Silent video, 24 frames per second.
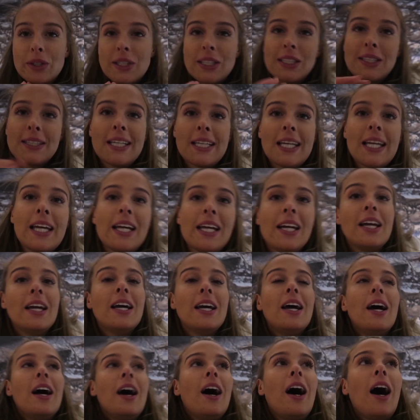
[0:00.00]
to see.
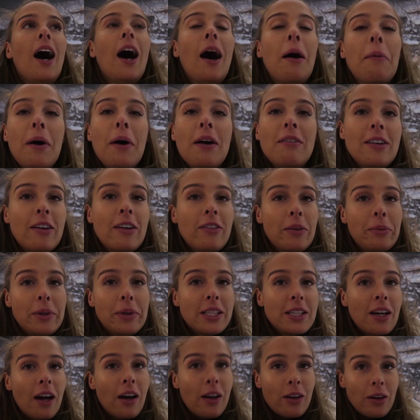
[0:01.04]
I've never
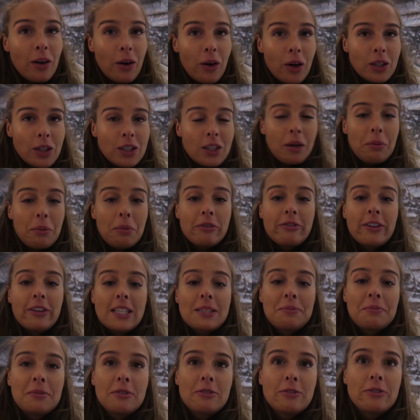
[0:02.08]
been to
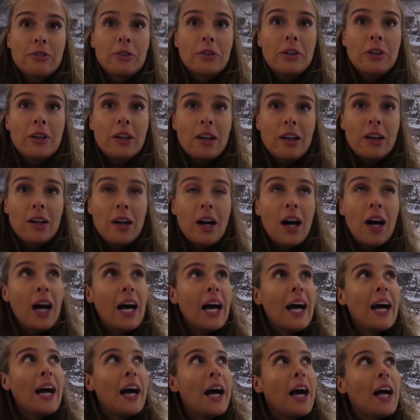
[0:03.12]
Oktoberfest before,
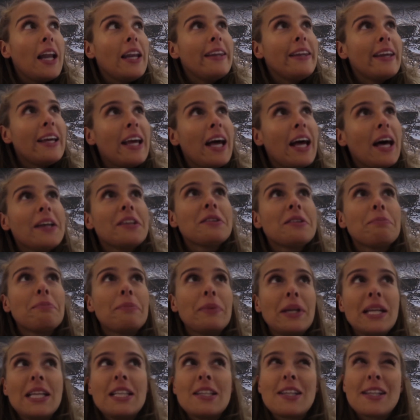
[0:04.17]
and it has
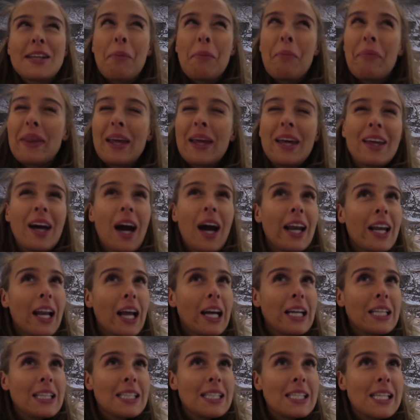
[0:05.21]
been something that I'd
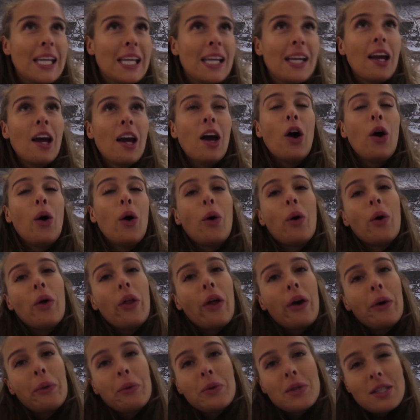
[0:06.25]
like to see,
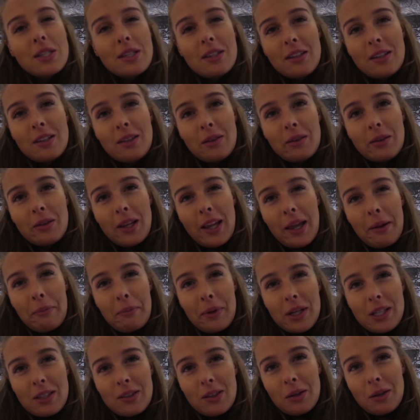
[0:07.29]
although it wasn't on like
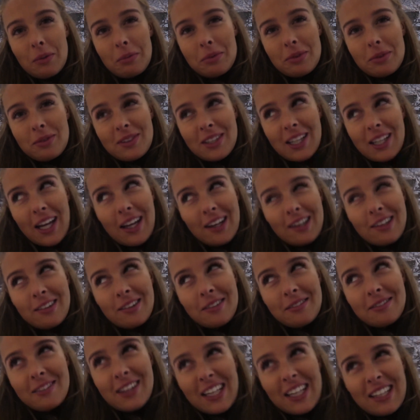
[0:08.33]
my top 10
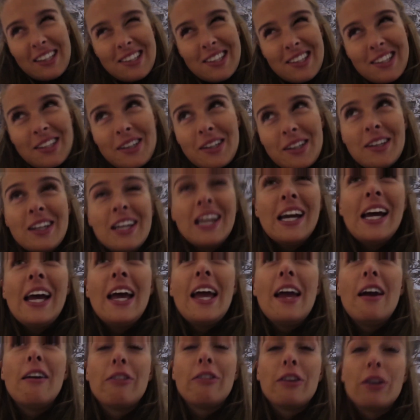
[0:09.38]
things to do,
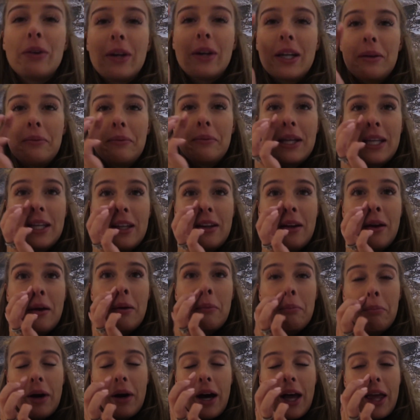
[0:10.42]
if you know what I mean.
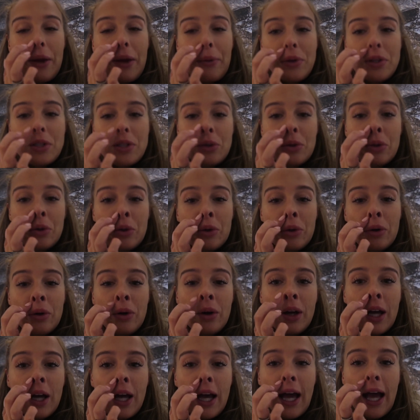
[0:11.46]
But it was cool
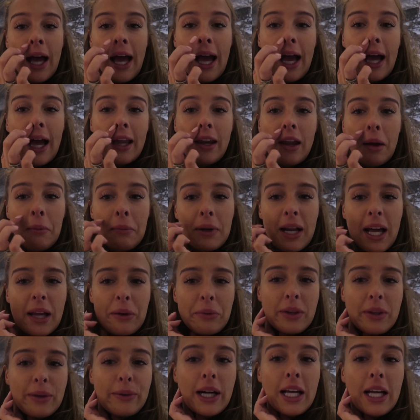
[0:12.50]
and I'm glad
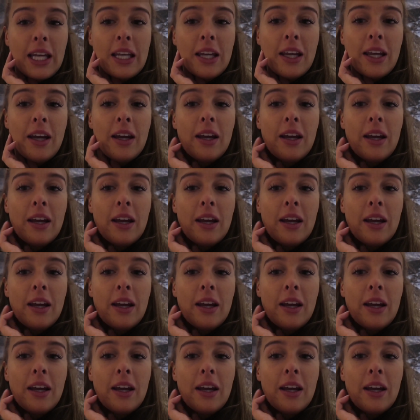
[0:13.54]
we went.